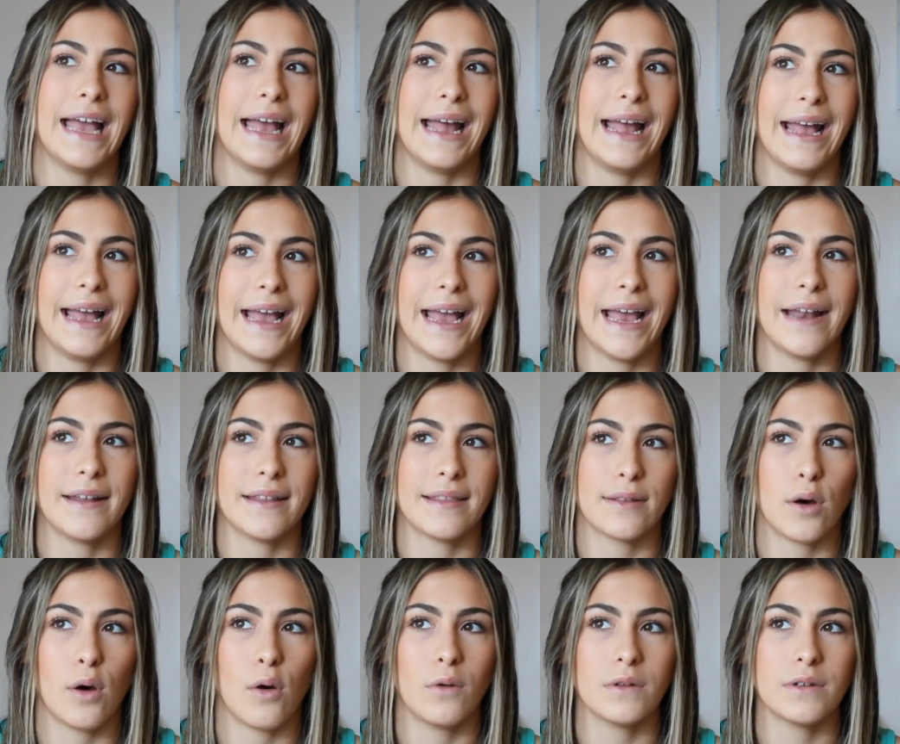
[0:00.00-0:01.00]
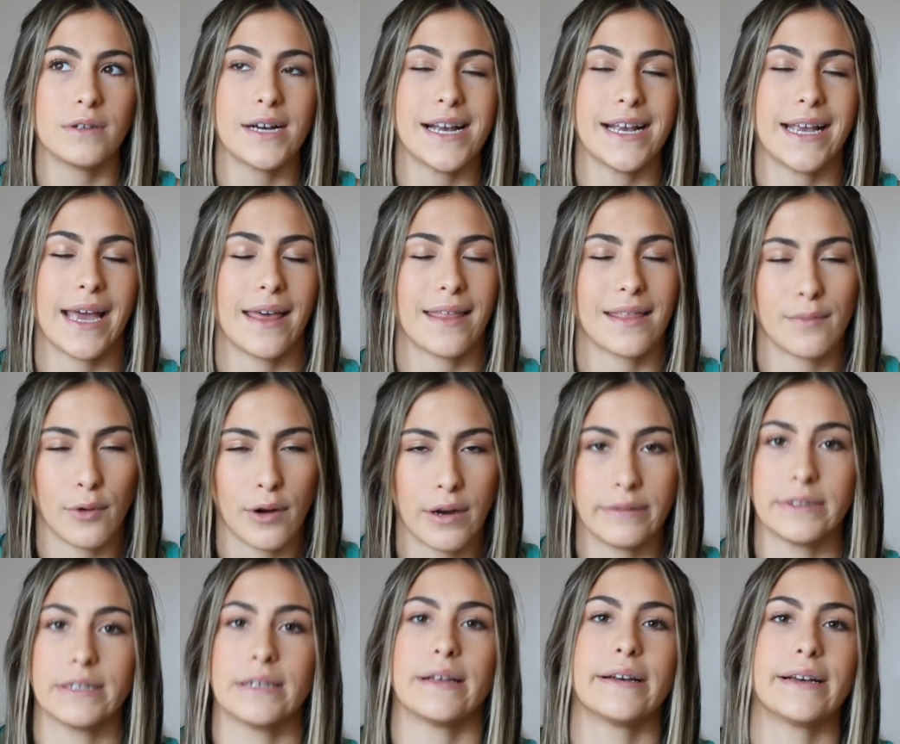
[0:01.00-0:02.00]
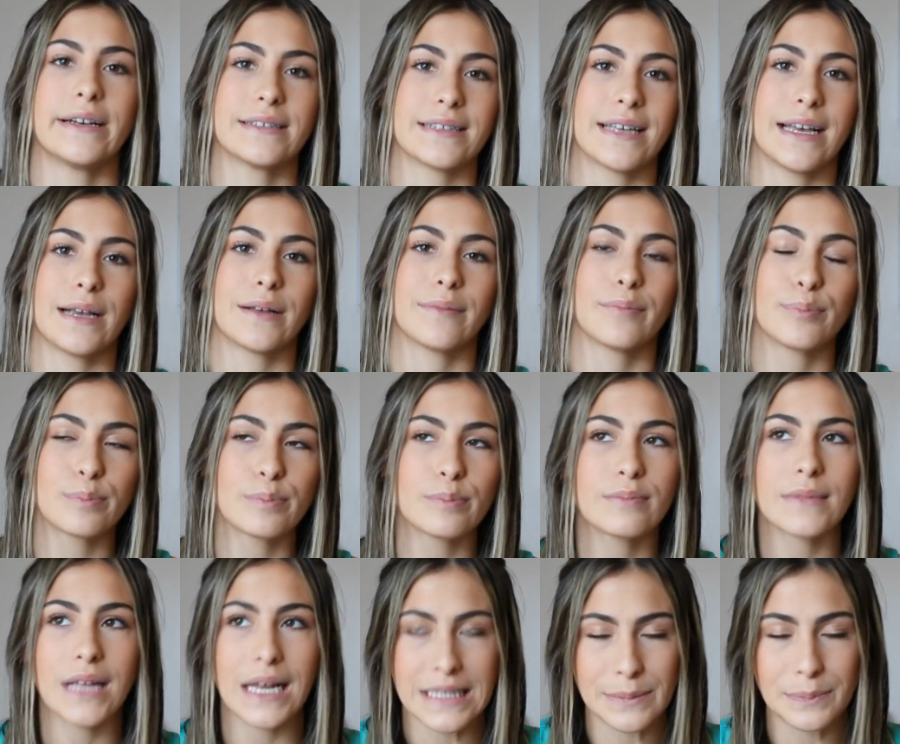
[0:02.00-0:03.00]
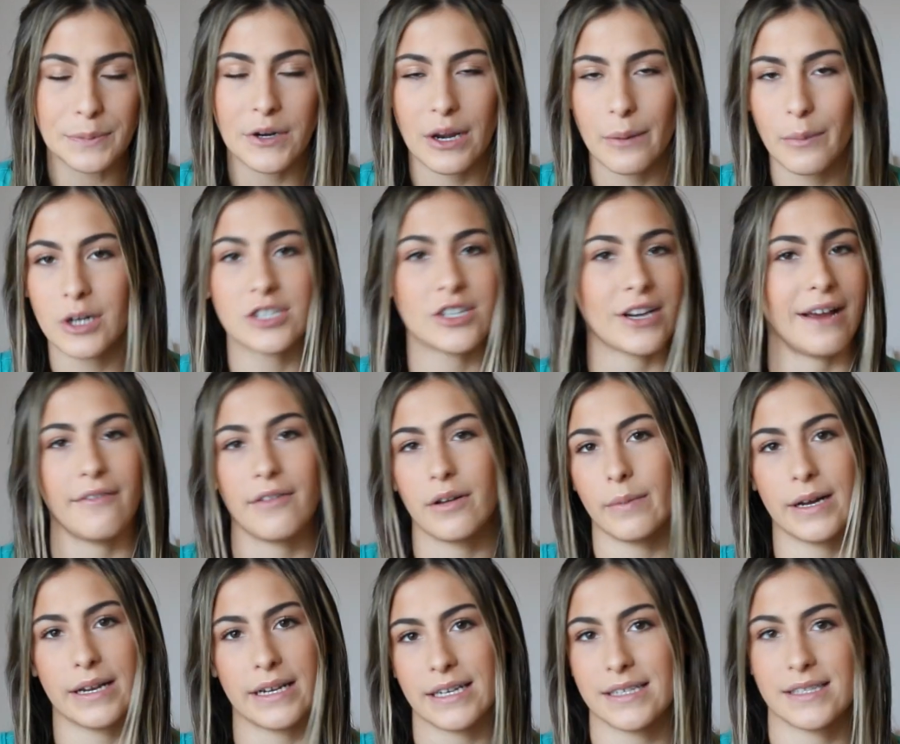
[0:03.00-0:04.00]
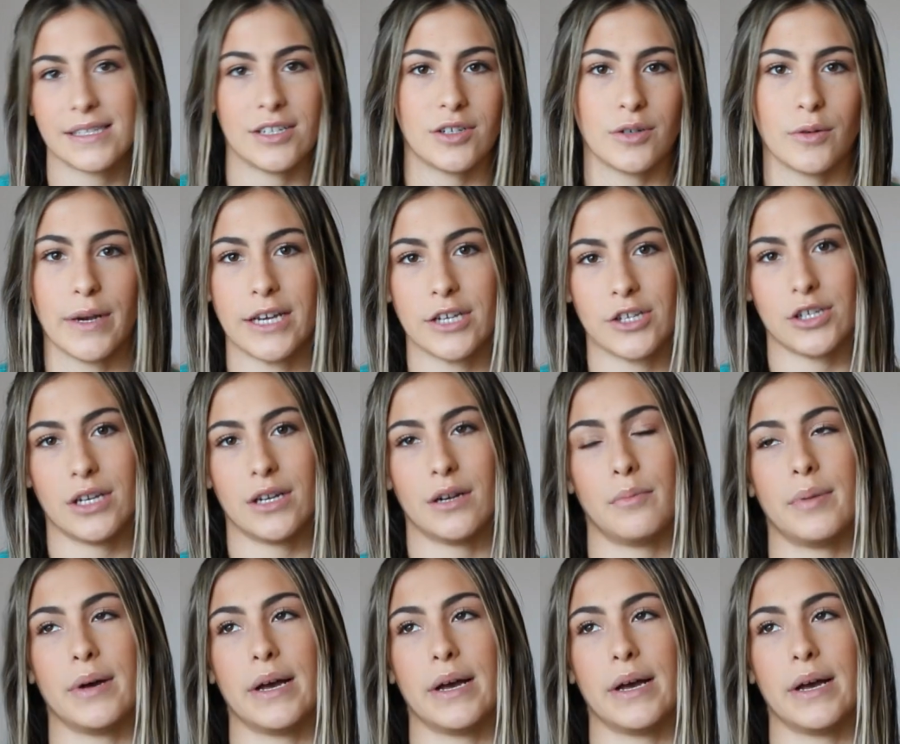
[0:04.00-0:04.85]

And the older I get, the more I realize that's pretty much everybody's situation.